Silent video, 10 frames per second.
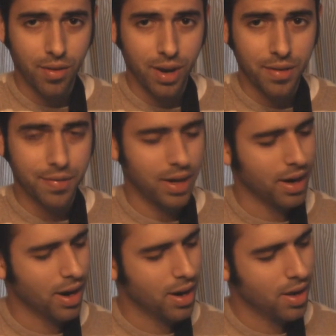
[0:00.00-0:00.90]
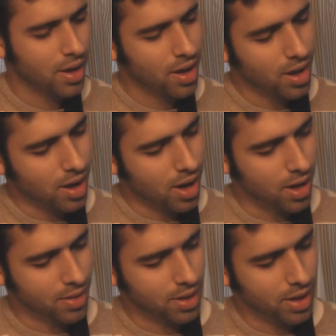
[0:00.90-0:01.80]
your ring finger
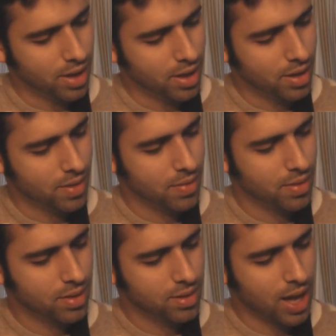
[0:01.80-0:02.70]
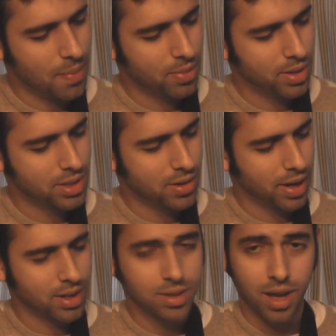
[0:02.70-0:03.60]
on the top 3
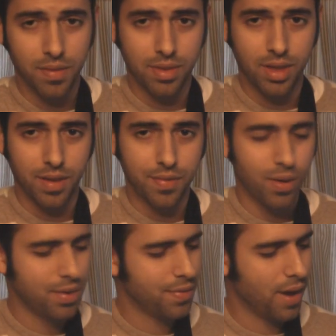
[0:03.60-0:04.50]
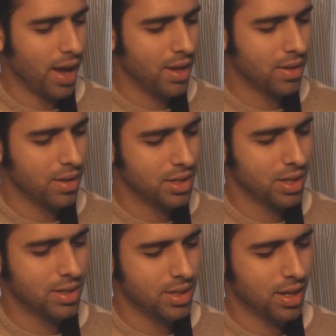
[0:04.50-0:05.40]
strings of the 4th fret, the
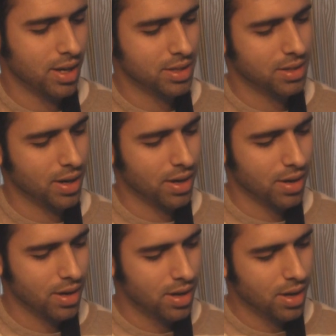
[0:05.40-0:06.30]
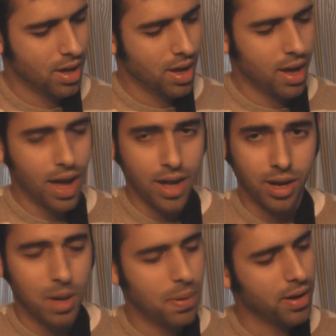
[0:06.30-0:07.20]
G, C, and E string, and
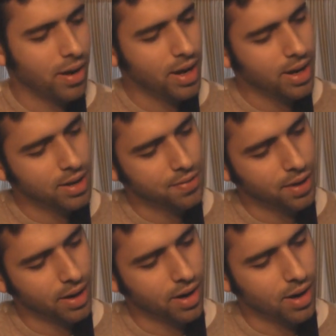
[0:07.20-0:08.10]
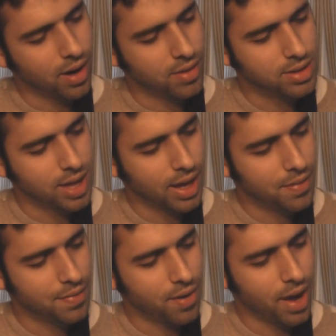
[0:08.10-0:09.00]
you're going to put your index finger on the
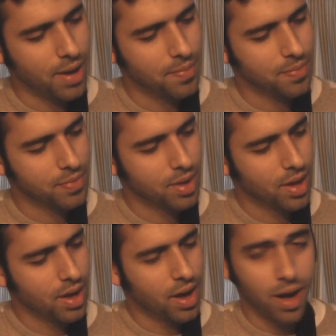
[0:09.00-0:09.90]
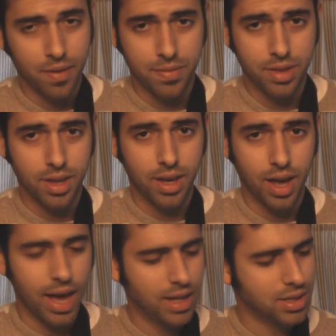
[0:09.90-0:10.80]
2nd fret of
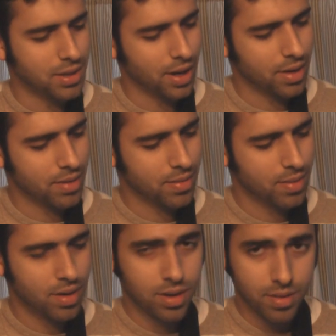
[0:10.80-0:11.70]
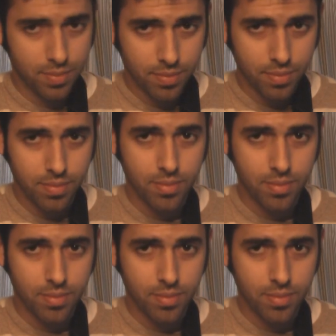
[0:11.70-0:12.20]
the A string. And